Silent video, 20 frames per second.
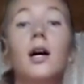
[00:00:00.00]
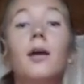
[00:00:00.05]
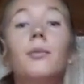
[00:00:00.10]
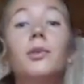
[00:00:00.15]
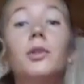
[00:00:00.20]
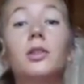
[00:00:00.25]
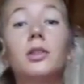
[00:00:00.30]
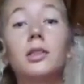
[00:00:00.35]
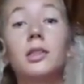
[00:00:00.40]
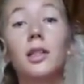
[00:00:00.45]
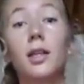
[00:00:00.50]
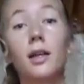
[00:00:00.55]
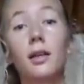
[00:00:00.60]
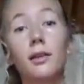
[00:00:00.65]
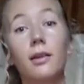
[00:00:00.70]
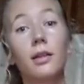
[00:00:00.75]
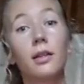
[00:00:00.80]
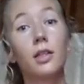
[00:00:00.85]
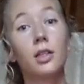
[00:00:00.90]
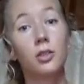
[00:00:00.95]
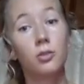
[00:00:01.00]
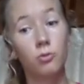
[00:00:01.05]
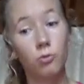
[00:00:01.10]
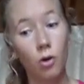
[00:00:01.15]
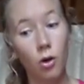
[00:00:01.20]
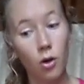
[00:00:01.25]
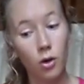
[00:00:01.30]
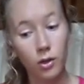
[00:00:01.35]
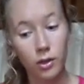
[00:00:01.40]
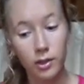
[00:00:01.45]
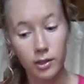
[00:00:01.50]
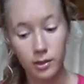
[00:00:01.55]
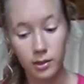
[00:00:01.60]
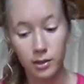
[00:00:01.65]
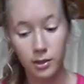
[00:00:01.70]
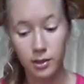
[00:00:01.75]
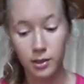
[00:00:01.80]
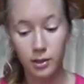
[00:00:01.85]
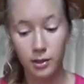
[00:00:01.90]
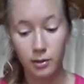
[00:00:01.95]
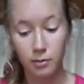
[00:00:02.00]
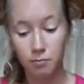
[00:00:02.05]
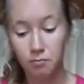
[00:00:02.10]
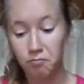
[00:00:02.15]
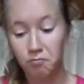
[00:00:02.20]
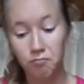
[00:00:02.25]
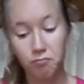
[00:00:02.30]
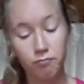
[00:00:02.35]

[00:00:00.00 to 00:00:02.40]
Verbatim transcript: I'm not saying that it's wrong, it's, um,